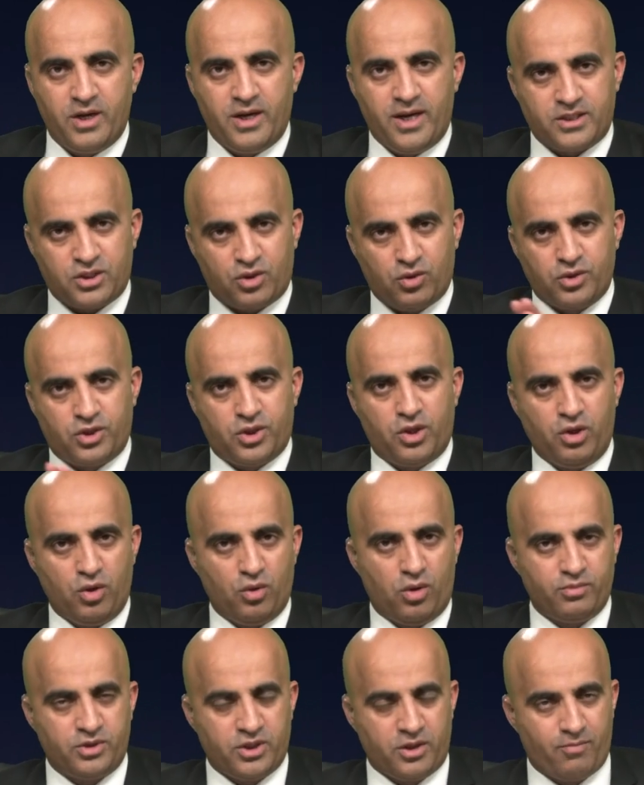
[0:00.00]
Let's go to you,
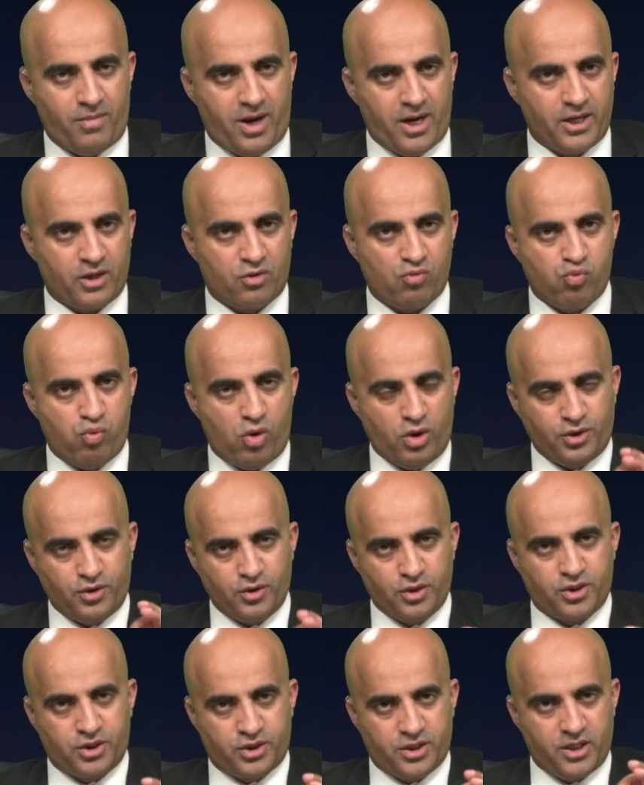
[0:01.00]
Amjad Malik. What
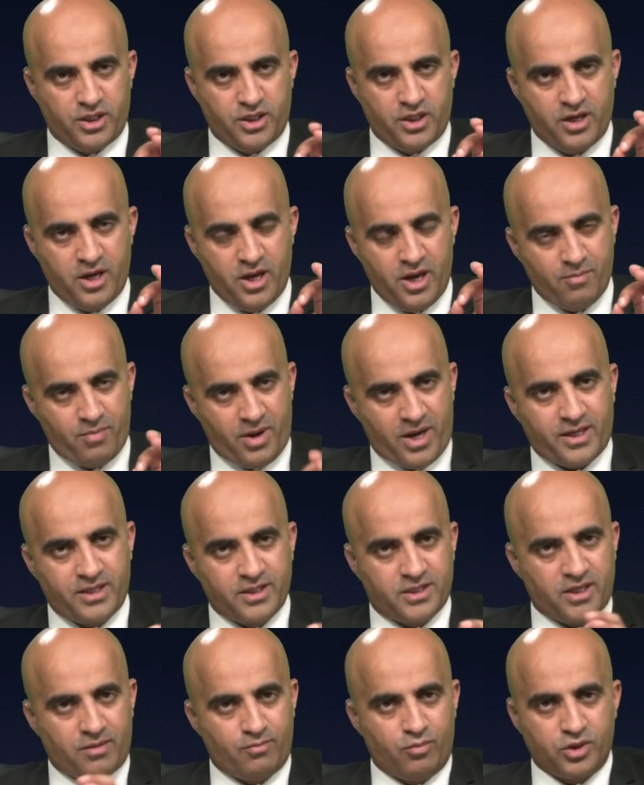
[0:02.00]
does the
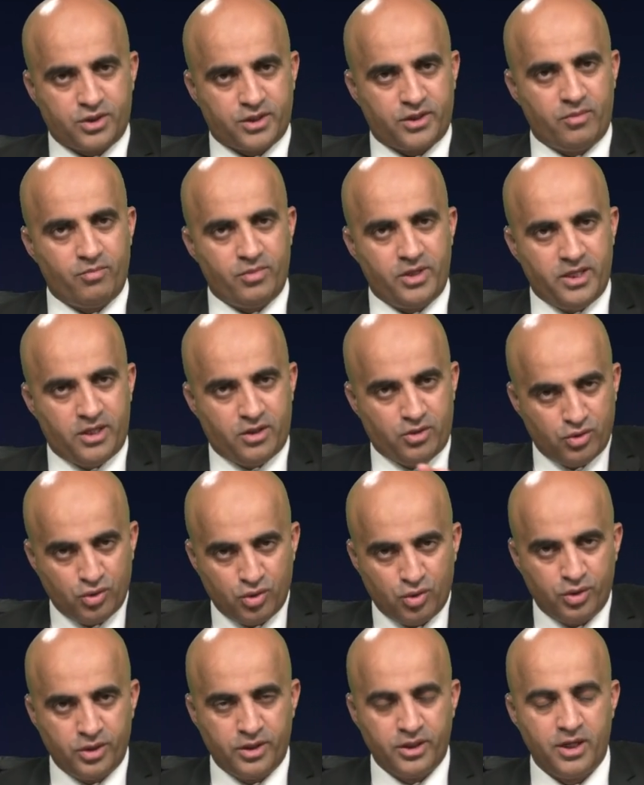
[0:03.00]
Pakistan Muslim League
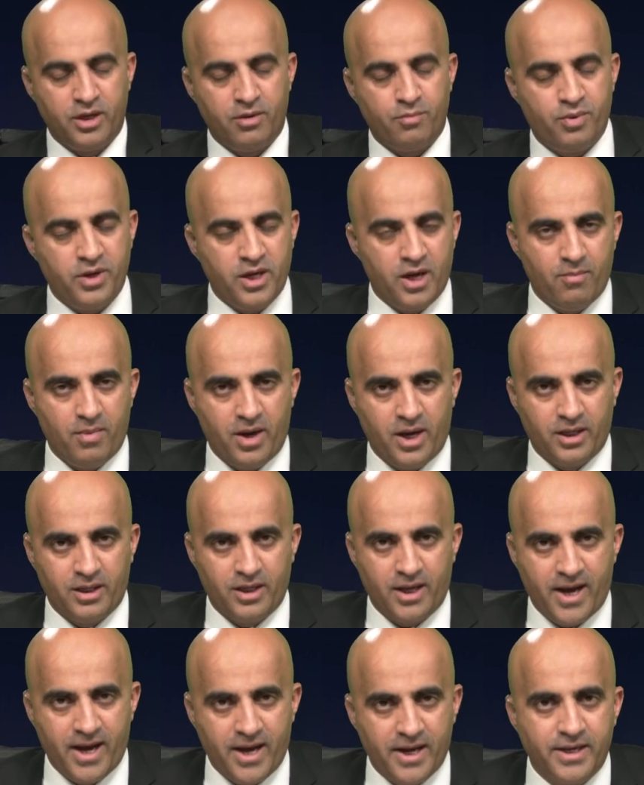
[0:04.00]
Noon,
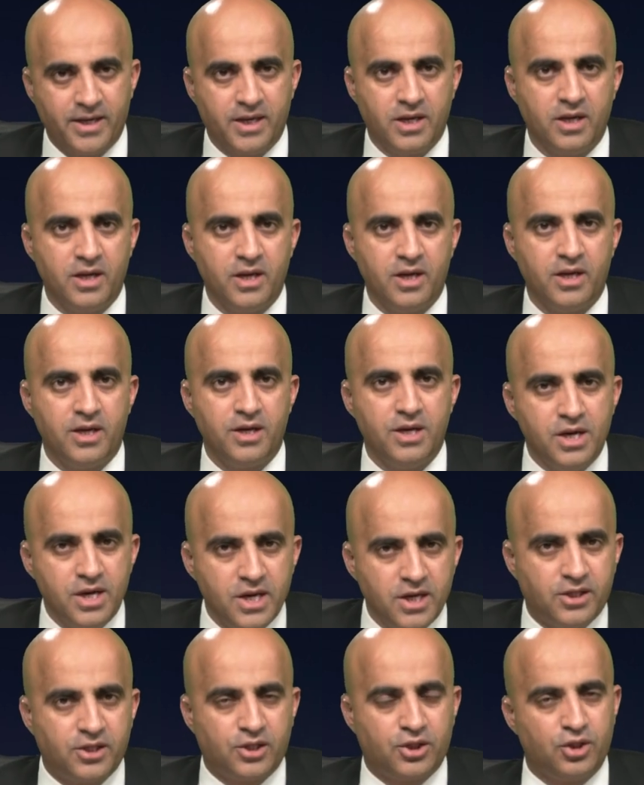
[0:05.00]
PMLN,
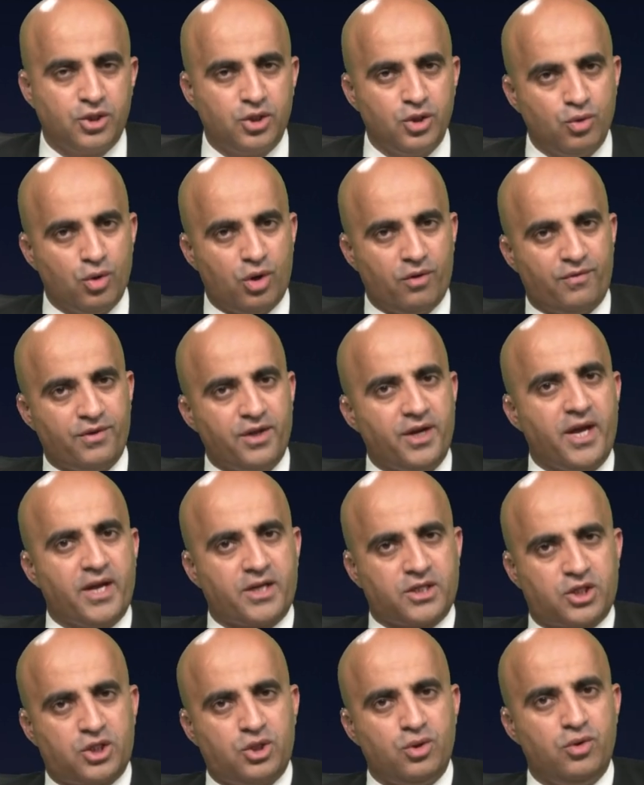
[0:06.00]
need to do over the
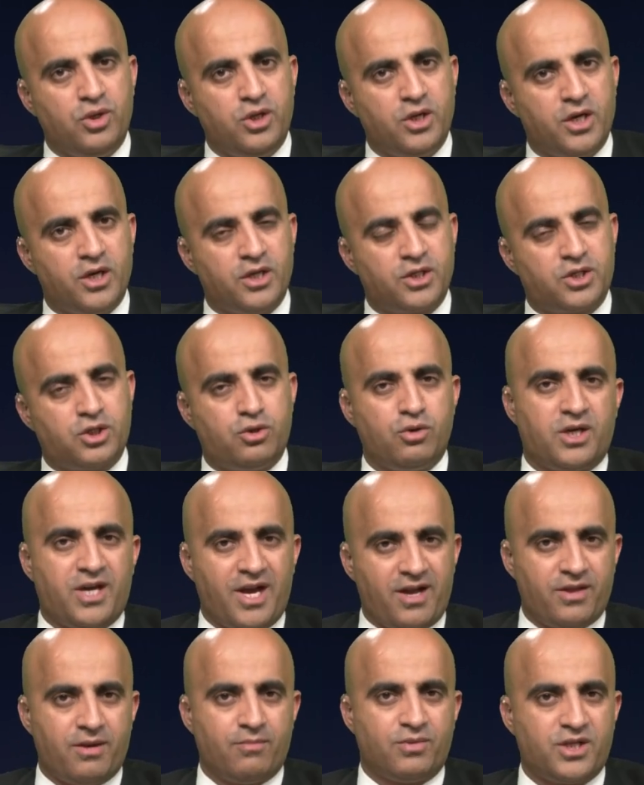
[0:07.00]
next two years to
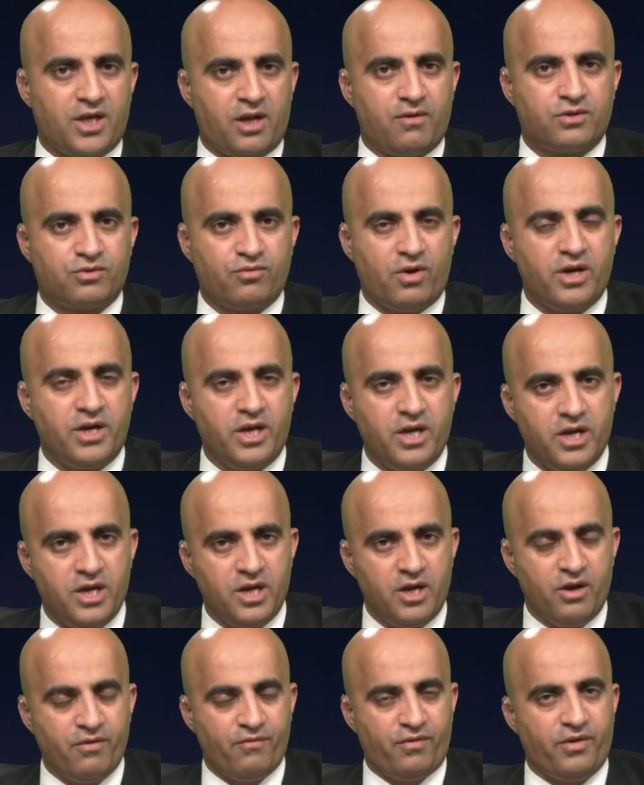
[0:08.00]
get themselves ready
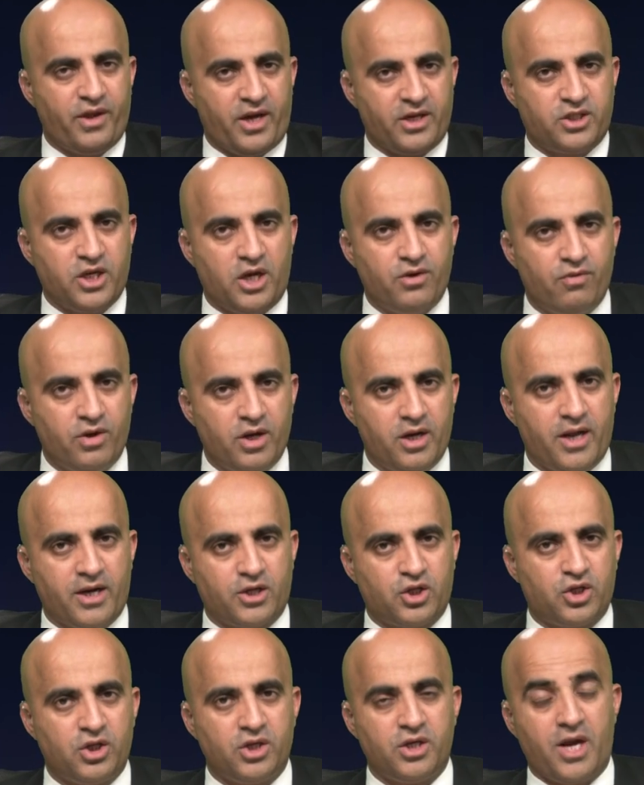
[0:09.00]
for that general
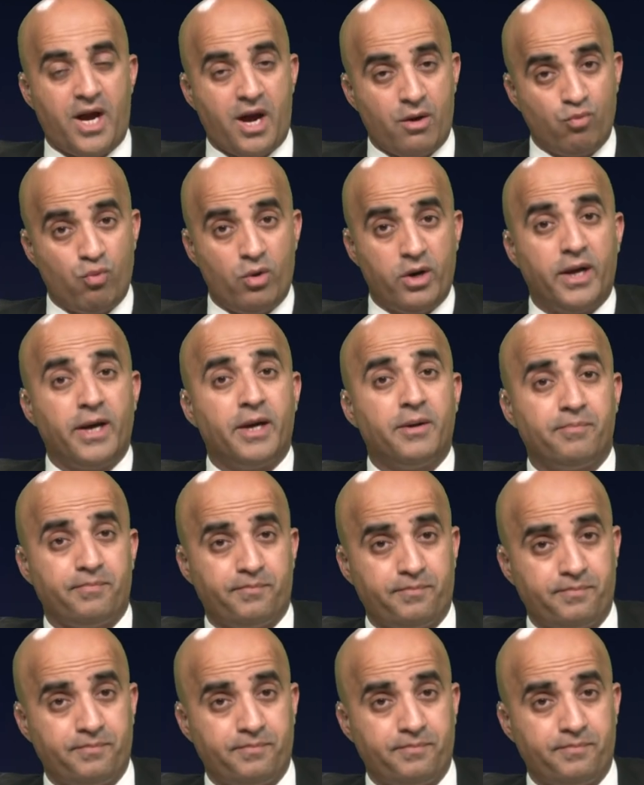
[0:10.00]
election and win it?